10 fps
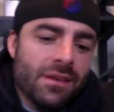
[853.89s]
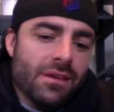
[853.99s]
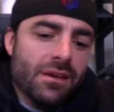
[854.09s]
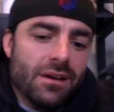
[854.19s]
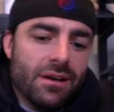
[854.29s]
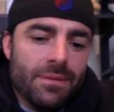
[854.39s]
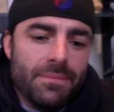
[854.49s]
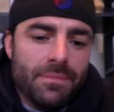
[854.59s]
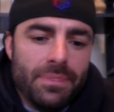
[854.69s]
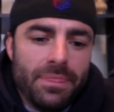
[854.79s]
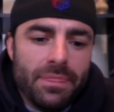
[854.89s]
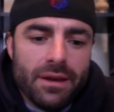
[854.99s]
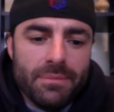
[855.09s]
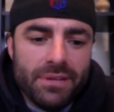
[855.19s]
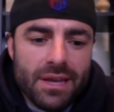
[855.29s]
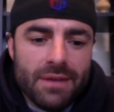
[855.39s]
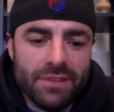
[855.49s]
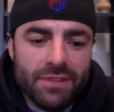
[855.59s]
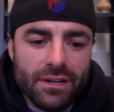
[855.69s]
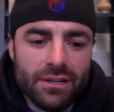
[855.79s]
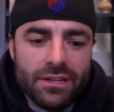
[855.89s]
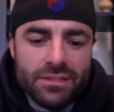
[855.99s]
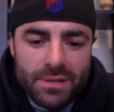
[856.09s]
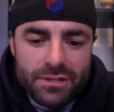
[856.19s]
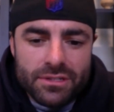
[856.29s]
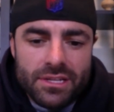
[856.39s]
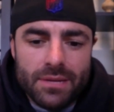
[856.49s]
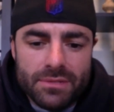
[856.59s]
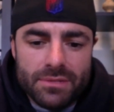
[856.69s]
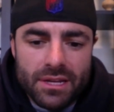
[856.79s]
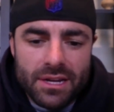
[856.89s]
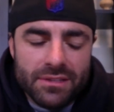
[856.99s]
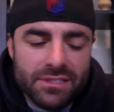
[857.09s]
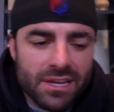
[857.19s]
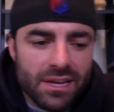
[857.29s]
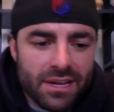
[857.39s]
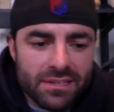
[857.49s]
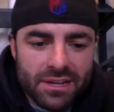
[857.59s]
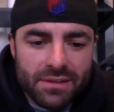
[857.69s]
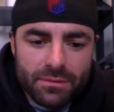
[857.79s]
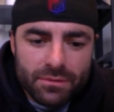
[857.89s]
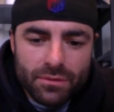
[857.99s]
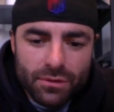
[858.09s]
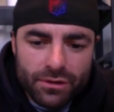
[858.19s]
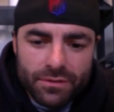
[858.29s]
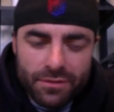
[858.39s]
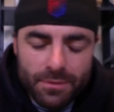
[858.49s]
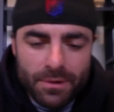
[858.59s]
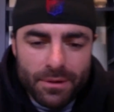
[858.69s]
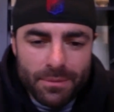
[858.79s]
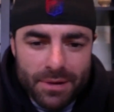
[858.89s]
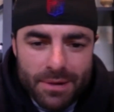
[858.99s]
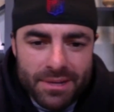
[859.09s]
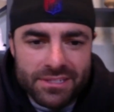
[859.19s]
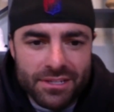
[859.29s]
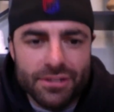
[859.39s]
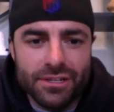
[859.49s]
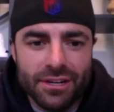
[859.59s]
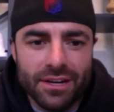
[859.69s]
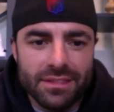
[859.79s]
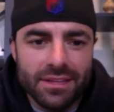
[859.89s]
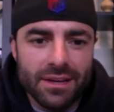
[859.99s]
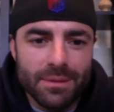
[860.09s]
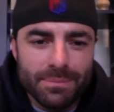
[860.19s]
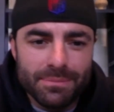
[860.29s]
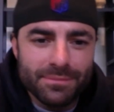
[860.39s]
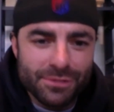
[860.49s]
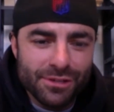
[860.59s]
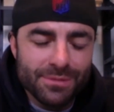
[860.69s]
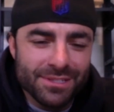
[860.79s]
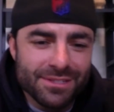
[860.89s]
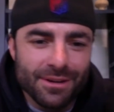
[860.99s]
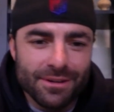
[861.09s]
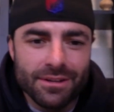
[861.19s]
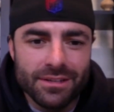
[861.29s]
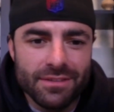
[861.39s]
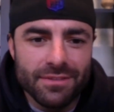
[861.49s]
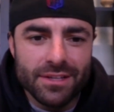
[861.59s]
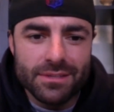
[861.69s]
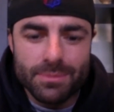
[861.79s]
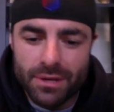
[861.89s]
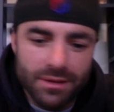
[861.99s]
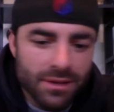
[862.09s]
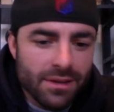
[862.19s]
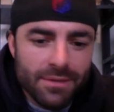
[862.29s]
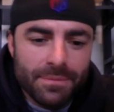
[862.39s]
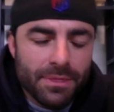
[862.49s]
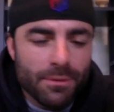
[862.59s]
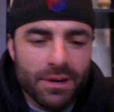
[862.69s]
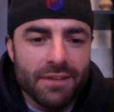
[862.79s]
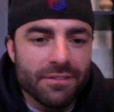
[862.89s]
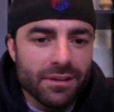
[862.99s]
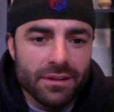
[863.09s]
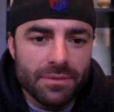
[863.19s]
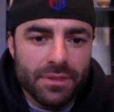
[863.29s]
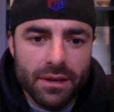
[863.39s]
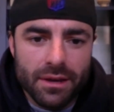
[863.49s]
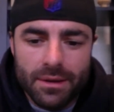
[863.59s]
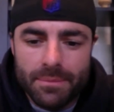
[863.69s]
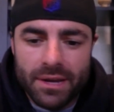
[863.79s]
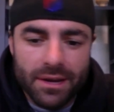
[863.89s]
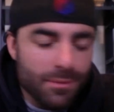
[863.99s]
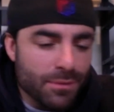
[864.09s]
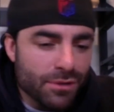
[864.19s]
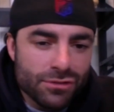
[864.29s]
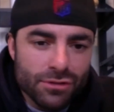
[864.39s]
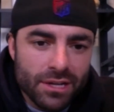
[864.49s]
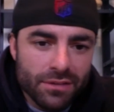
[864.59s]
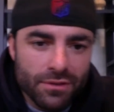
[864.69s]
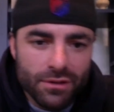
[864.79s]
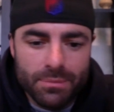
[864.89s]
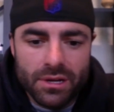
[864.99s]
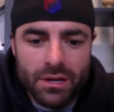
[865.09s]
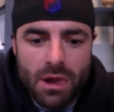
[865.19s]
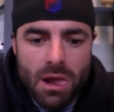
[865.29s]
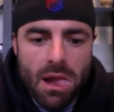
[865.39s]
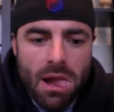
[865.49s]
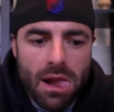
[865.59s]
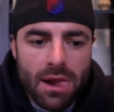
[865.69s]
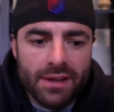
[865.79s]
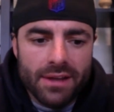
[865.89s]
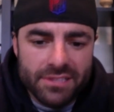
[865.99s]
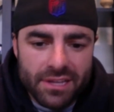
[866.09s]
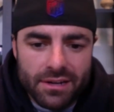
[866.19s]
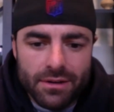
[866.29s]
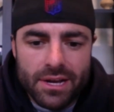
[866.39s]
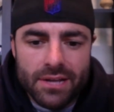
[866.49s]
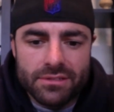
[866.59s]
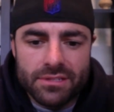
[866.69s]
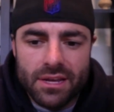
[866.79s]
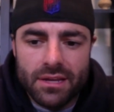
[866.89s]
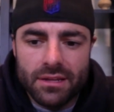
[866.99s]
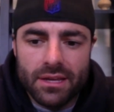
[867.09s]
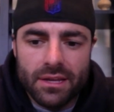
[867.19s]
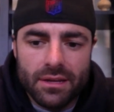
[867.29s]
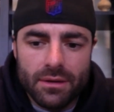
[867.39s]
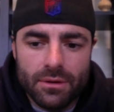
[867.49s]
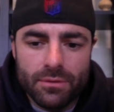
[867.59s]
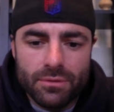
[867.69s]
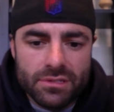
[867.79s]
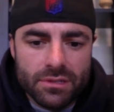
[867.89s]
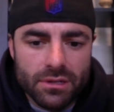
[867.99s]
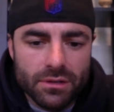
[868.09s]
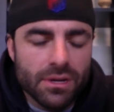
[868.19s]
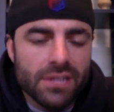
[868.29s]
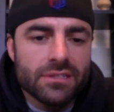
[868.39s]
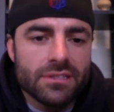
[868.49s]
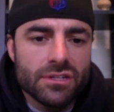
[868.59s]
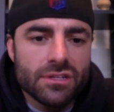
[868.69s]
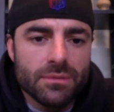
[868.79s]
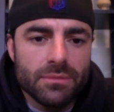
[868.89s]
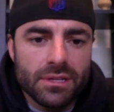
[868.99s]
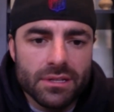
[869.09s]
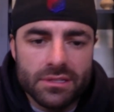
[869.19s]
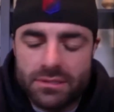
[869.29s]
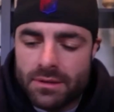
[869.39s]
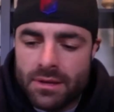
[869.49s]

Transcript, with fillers: um, I became very good at special teams. And I'd say as I learned football, probably my senior year, I think I should have been starting on defense, but whatever. Um, I almost transferred, but uh, I stayed at Ohio State, and it, it was a great decision because